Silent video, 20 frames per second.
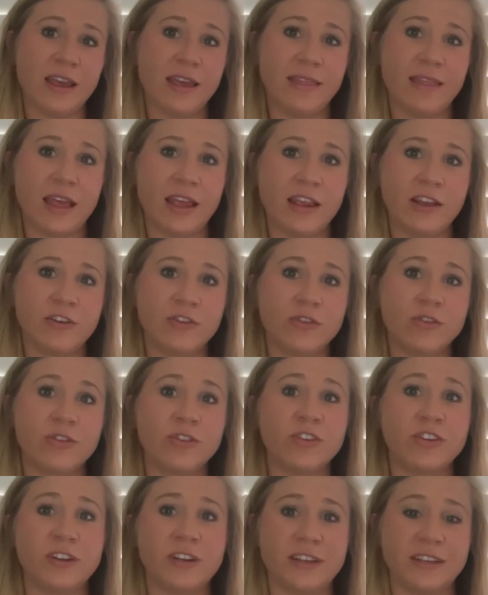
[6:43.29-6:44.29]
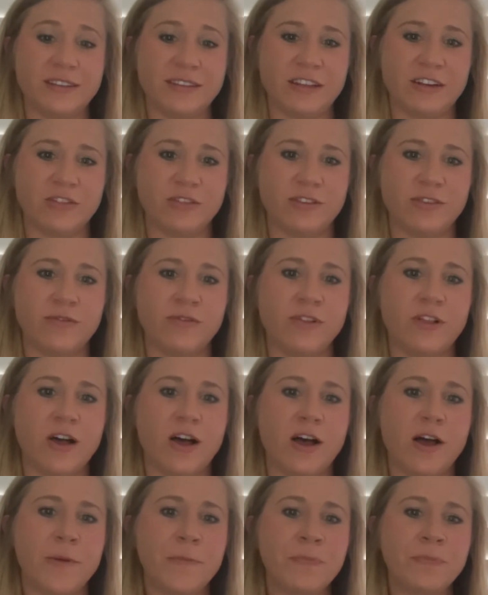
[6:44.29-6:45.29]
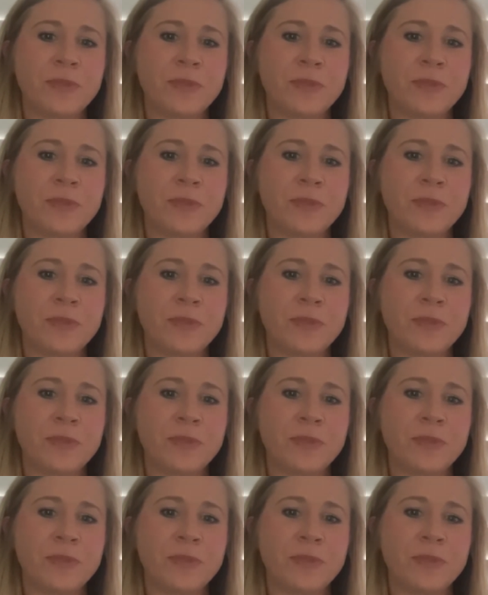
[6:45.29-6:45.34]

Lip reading: that internal goodness, there's a flaw.